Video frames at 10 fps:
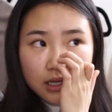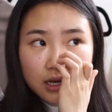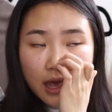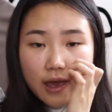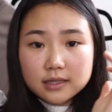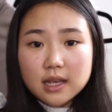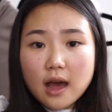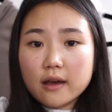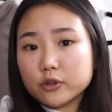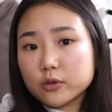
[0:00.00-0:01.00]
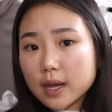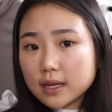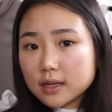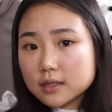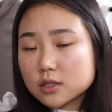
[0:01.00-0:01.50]
it ends after my
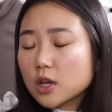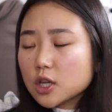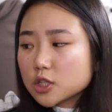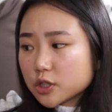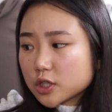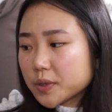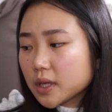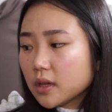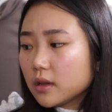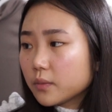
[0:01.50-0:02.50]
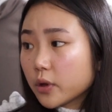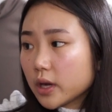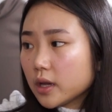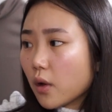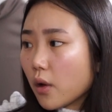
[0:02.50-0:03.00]
knees so it's pretty
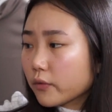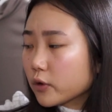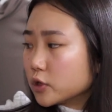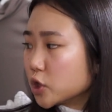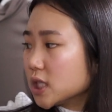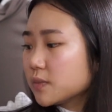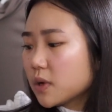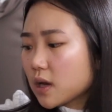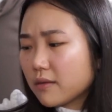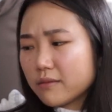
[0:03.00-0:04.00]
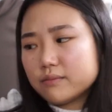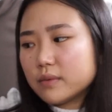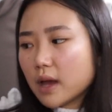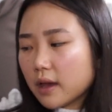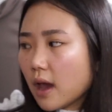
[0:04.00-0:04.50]
pretty long for a dress but I
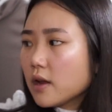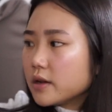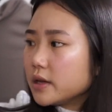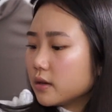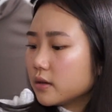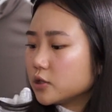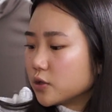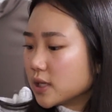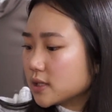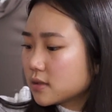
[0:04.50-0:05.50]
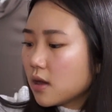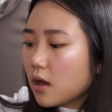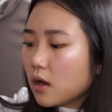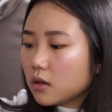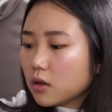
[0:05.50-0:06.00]
I kind of need a dress
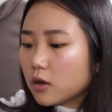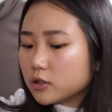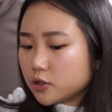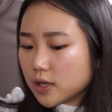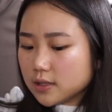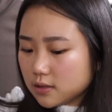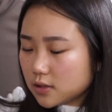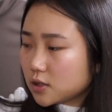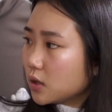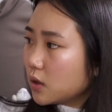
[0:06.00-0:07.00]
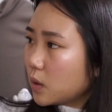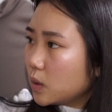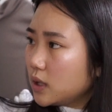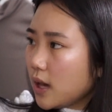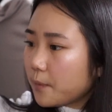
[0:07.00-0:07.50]
a long dress so
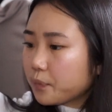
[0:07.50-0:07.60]
yeah